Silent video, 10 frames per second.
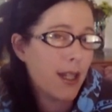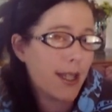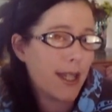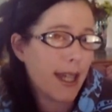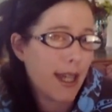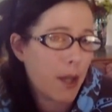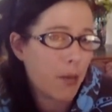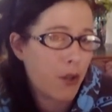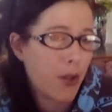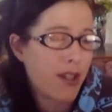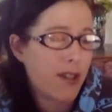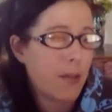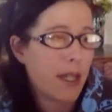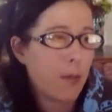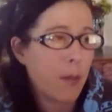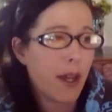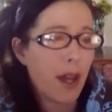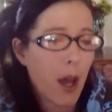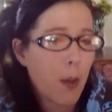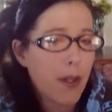to get him to trust me, but
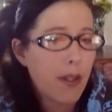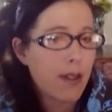I was